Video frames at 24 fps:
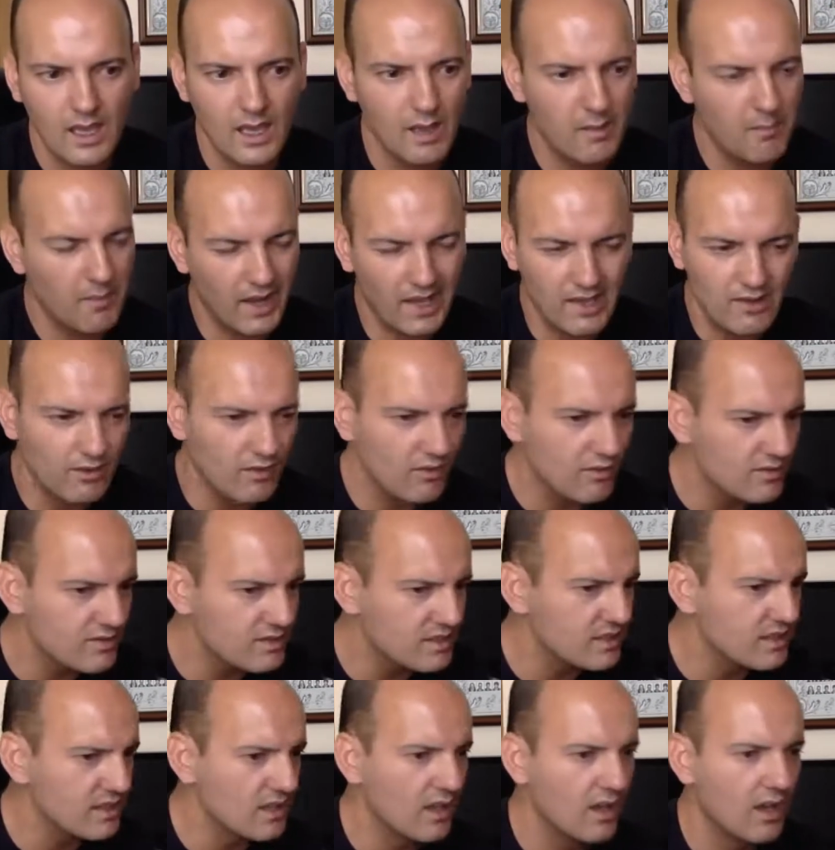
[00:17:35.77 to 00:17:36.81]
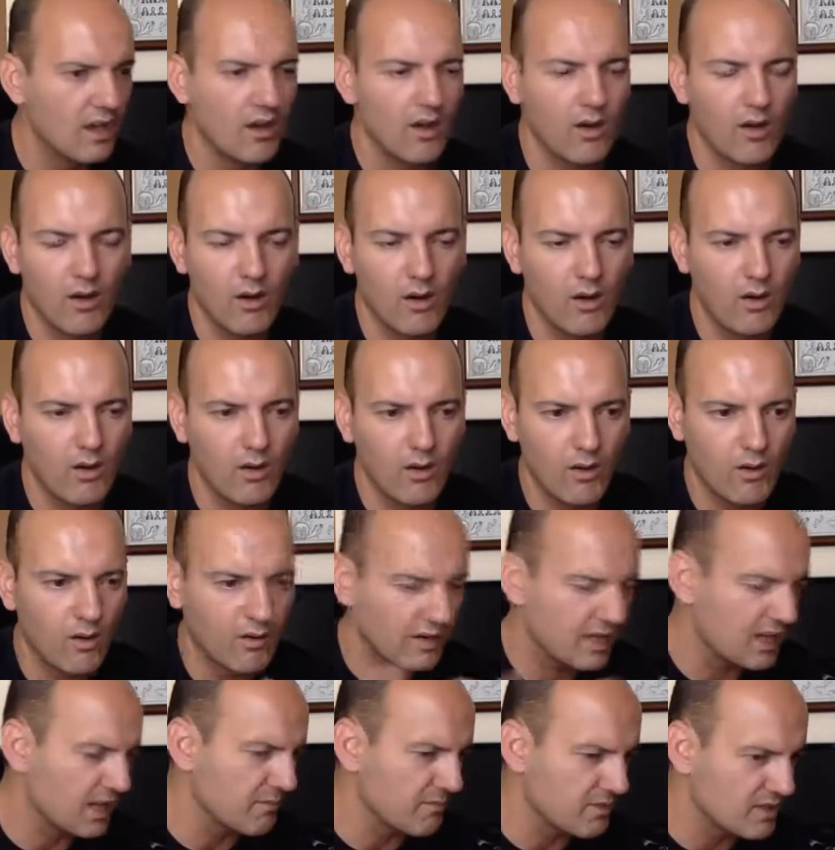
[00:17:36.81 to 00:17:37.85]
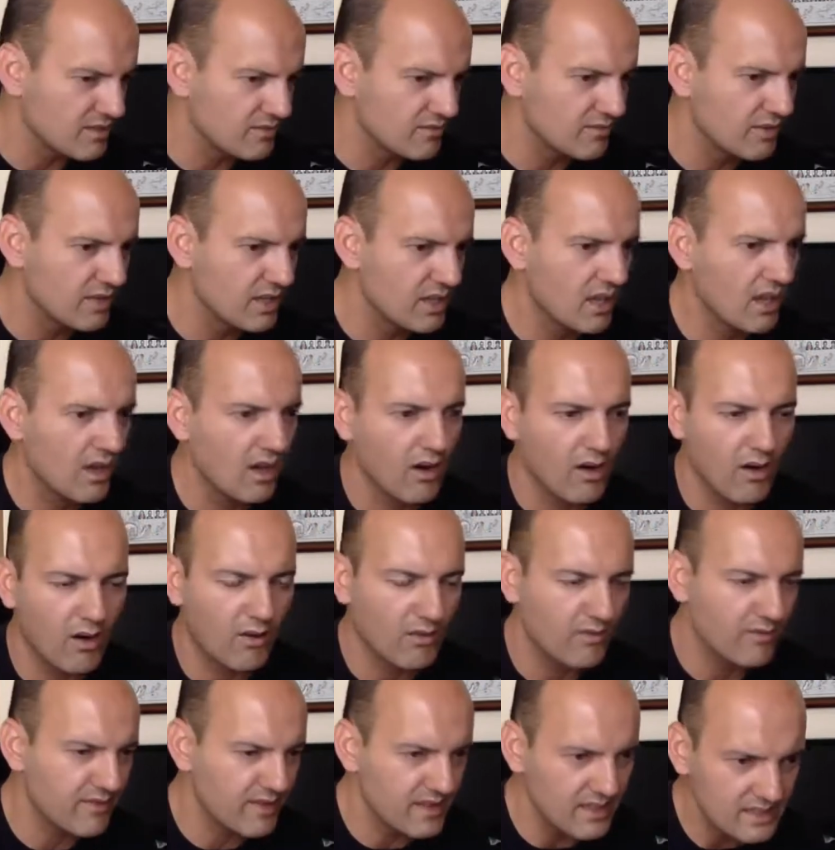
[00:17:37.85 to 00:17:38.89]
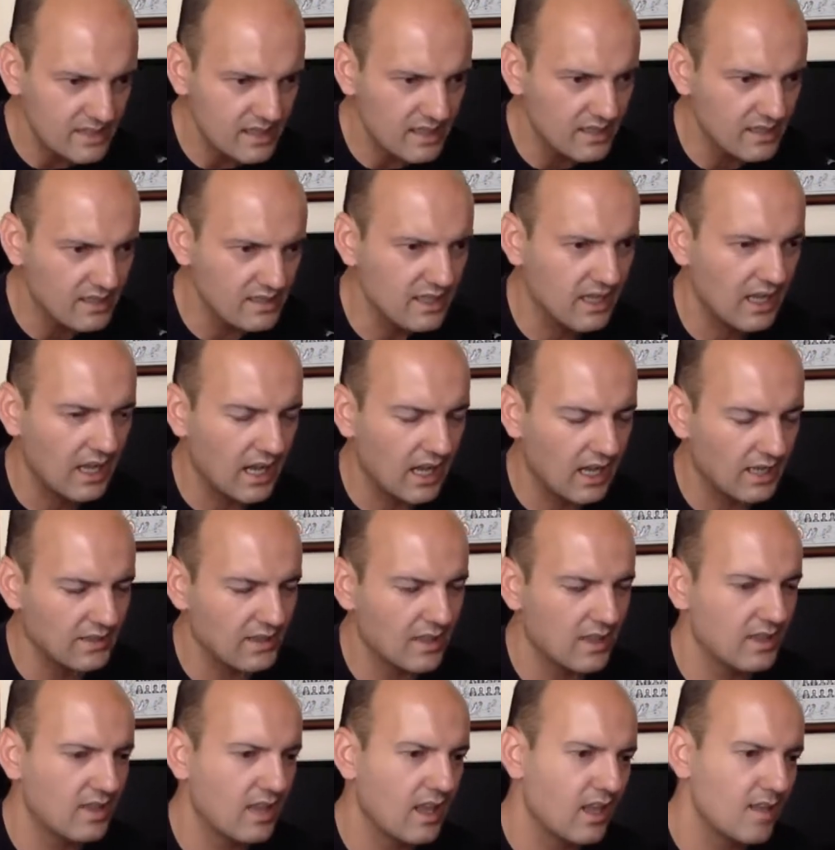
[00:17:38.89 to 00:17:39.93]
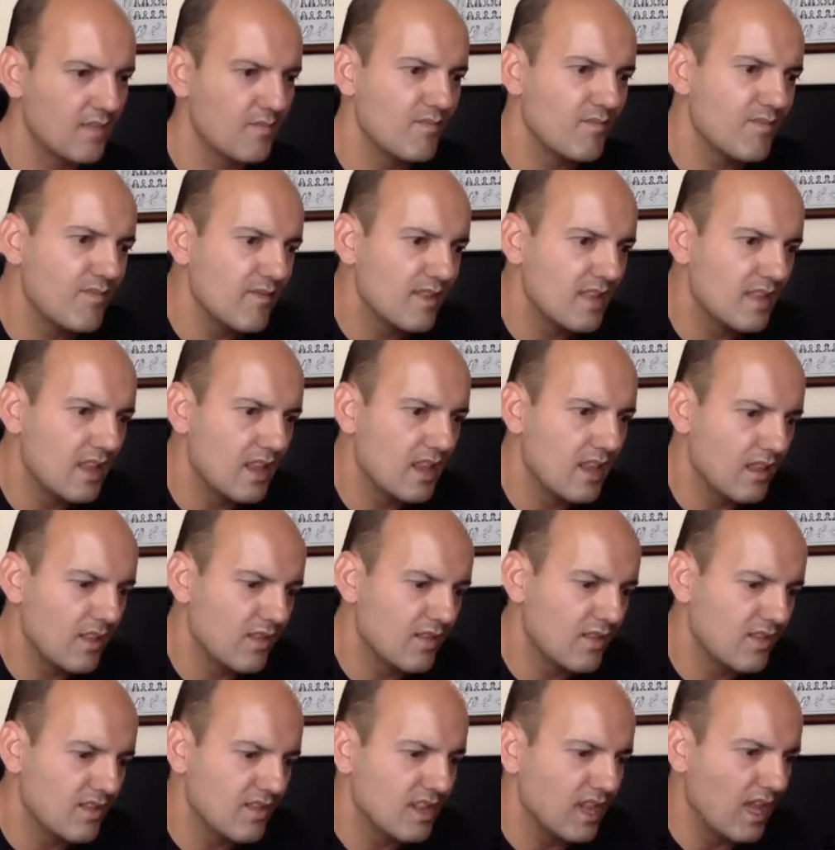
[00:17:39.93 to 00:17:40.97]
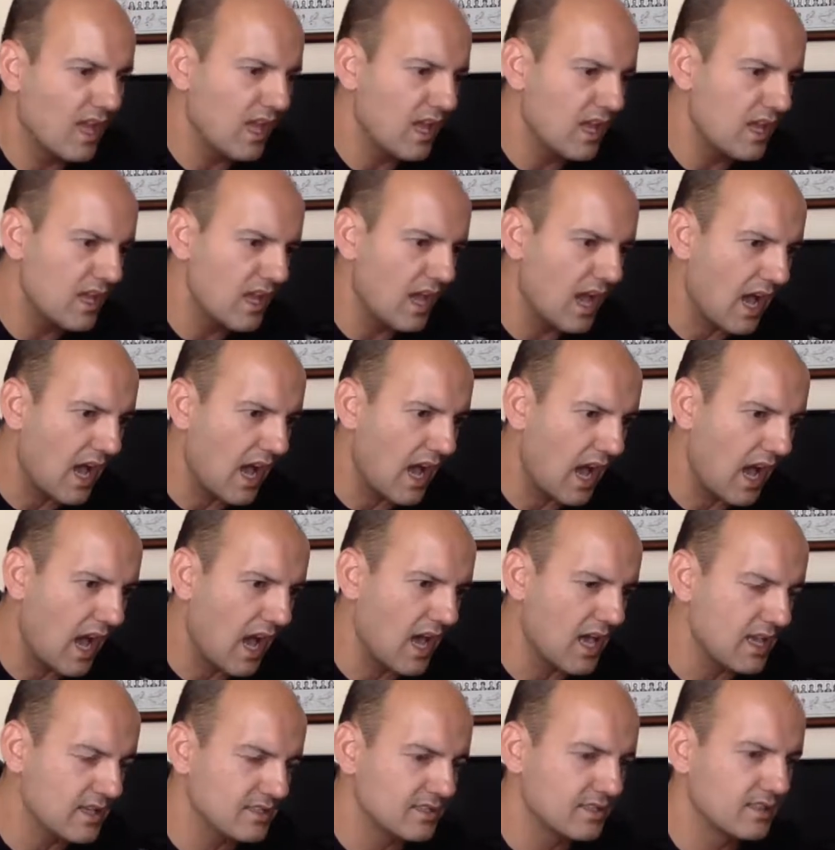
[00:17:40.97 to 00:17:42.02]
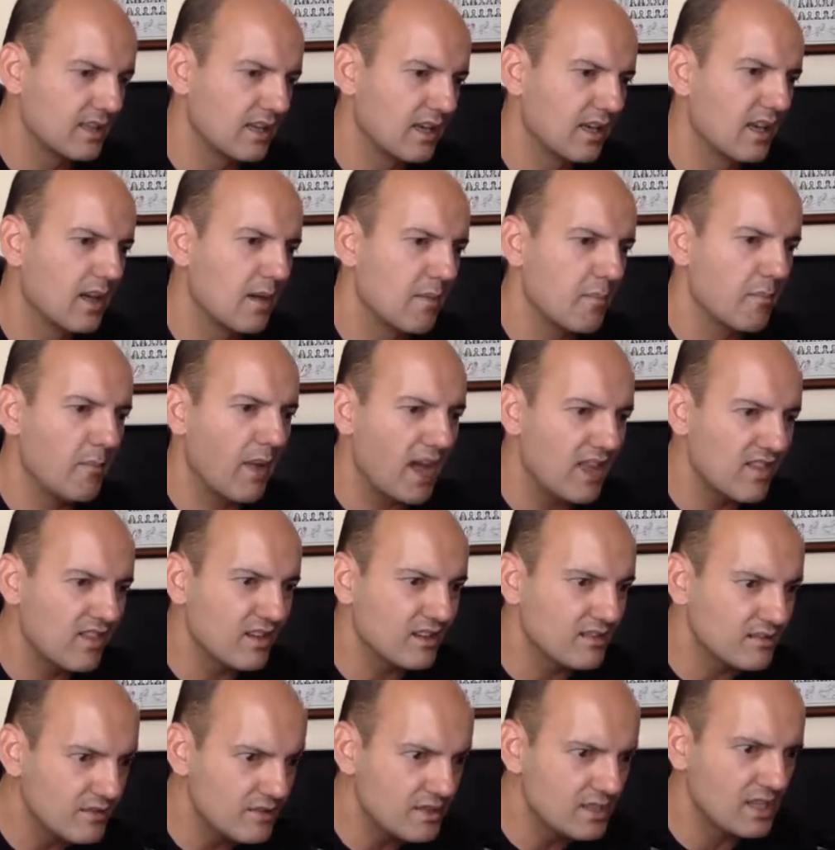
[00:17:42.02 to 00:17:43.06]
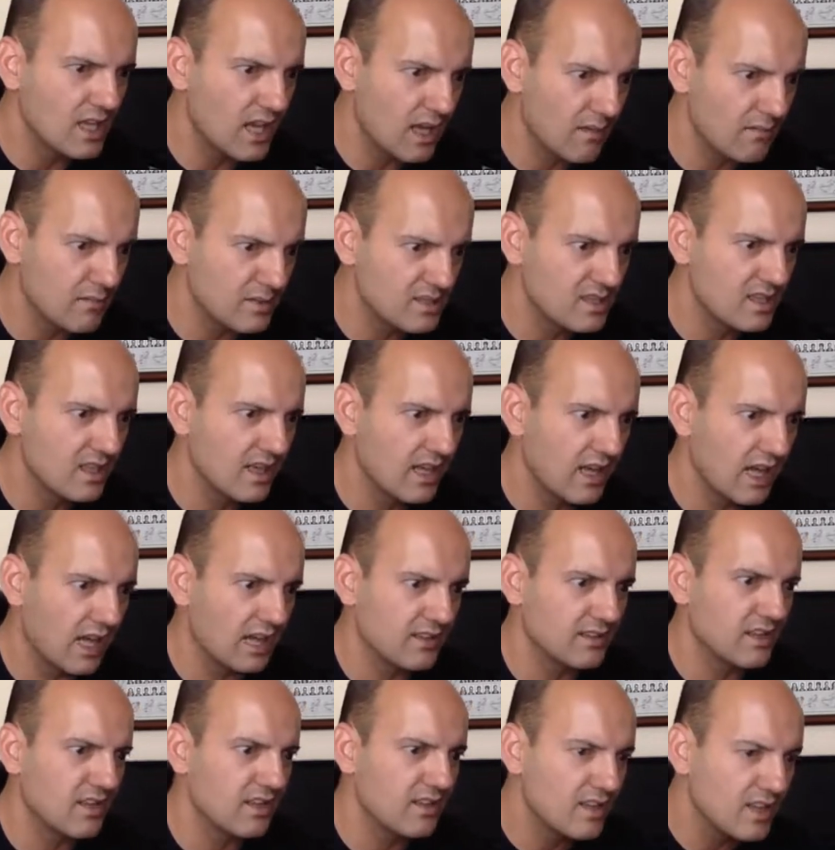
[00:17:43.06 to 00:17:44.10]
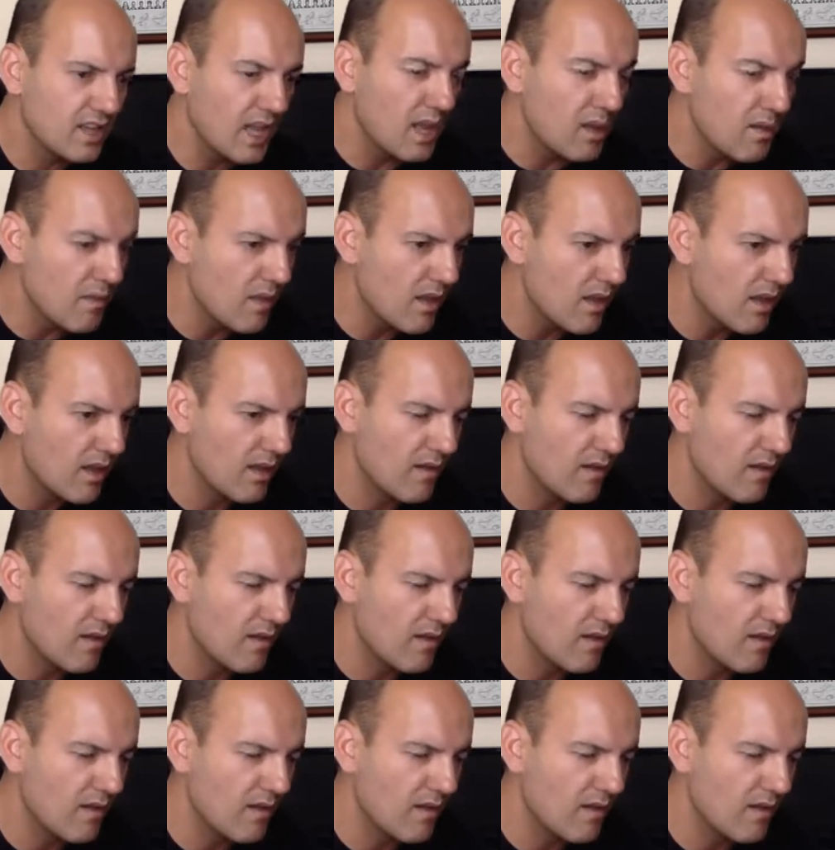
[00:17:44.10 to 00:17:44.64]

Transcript: biology or chemistry or physics, and then they ask by themselves, and then they